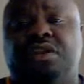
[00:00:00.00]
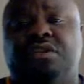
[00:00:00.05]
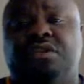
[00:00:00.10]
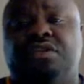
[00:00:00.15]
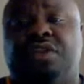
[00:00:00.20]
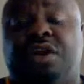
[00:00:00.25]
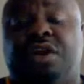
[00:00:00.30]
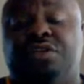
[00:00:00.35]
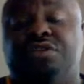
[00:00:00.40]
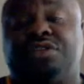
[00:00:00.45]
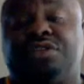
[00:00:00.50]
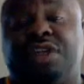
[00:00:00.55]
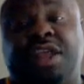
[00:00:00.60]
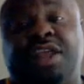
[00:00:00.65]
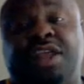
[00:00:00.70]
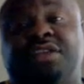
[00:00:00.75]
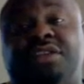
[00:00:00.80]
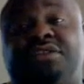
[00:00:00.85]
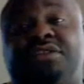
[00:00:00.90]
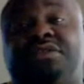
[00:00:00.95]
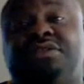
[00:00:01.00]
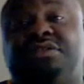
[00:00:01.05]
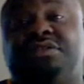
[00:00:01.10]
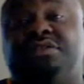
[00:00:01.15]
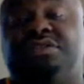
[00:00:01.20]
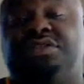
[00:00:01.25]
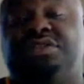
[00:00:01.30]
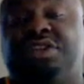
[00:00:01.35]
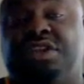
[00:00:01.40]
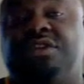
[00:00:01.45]
those signs
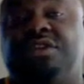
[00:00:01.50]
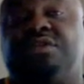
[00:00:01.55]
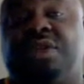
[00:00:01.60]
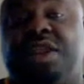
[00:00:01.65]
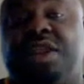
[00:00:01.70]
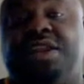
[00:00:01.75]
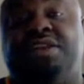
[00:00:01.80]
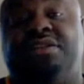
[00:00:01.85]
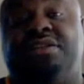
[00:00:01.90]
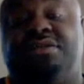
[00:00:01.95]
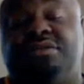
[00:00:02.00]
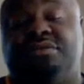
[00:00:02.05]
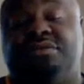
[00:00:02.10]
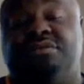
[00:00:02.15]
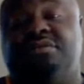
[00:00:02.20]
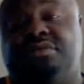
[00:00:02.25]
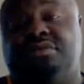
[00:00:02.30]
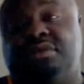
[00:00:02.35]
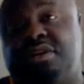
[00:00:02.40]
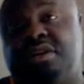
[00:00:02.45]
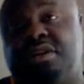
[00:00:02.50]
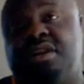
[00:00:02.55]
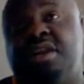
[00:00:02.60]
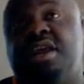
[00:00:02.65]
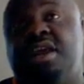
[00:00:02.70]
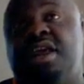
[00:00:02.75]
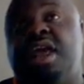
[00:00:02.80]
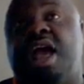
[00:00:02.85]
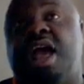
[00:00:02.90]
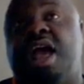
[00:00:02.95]
generated,
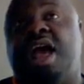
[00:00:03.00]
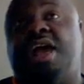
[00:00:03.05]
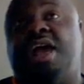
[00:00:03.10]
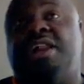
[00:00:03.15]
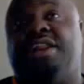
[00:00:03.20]
I